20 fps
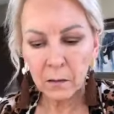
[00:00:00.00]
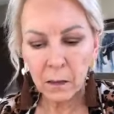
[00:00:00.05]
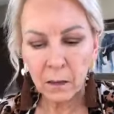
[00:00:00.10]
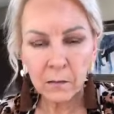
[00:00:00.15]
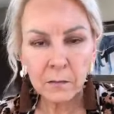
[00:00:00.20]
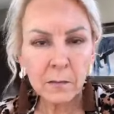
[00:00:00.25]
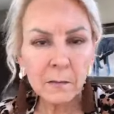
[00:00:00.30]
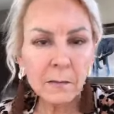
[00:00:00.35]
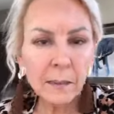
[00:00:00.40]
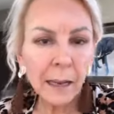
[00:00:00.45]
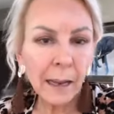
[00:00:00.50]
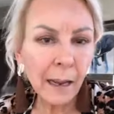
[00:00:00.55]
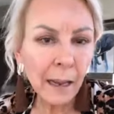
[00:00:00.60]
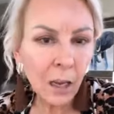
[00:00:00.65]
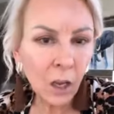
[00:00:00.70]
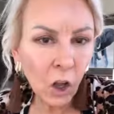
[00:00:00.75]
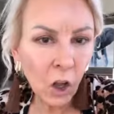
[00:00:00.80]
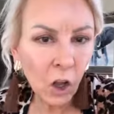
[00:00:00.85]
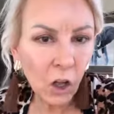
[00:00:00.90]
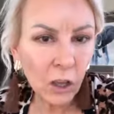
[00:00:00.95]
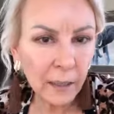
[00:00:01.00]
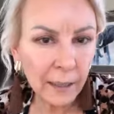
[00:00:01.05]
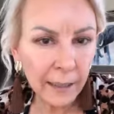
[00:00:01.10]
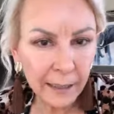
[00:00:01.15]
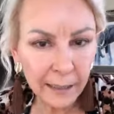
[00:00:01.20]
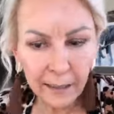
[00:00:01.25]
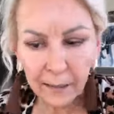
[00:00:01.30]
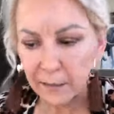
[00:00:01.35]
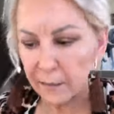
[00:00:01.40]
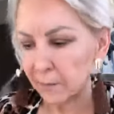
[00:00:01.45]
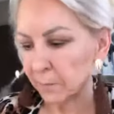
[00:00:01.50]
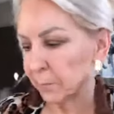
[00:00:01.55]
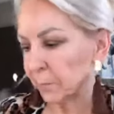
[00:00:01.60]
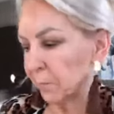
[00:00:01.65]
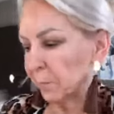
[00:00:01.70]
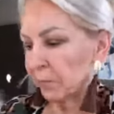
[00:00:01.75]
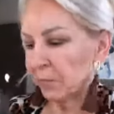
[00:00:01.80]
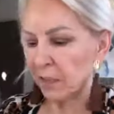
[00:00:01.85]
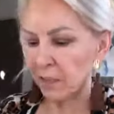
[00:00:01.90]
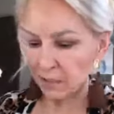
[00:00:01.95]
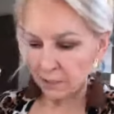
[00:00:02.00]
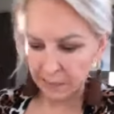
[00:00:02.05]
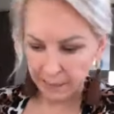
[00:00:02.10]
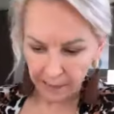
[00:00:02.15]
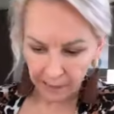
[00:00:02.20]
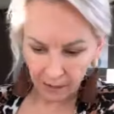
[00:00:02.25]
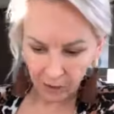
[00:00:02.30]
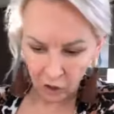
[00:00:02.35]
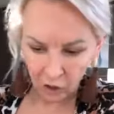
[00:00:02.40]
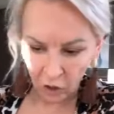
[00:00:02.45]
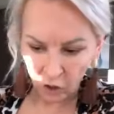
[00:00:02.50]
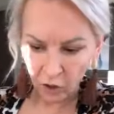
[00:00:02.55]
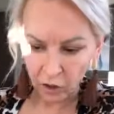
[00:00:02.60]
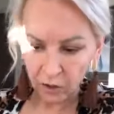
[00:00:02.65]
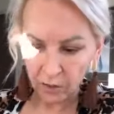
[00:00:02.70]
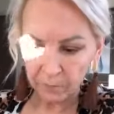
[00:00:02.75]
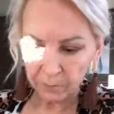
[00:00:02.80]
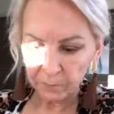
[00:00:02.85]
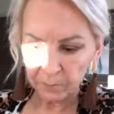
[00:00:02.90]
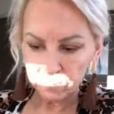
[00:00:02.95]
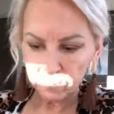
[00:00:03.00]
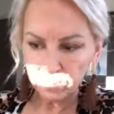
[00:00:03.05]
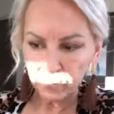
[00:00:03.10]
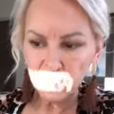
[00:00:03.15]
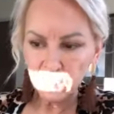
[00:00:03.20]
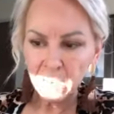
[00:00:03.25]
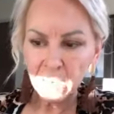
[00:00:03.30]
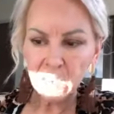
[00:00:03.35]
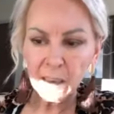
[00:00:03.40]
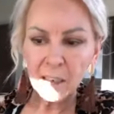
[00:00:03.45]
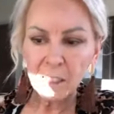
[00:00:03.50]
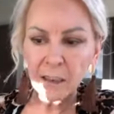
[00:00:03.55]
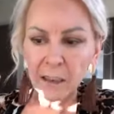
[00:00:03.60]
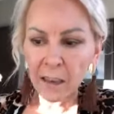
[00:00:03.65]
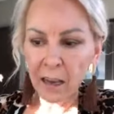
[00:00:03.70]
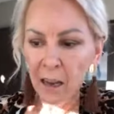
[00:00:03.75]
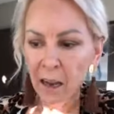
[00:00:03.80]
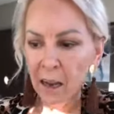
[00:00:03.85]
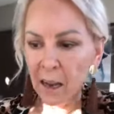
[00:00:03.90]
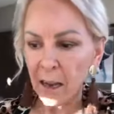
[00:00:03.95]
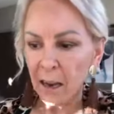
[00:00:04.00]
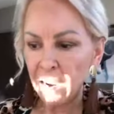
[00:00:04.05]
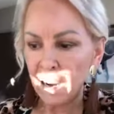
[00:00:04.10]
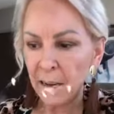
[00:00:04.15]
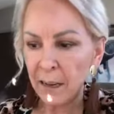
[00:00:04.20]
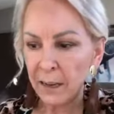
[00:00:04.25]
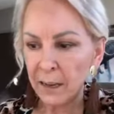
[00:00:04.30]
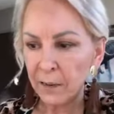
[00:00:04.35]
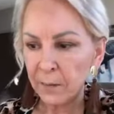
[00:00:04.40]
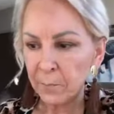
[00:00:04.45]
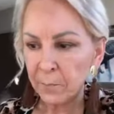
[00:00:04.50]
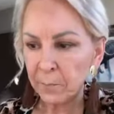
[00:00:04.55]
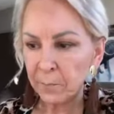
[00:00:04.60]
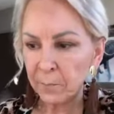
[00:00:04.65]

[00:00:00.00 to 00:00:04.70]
I'll tell all here. I'll tell all. I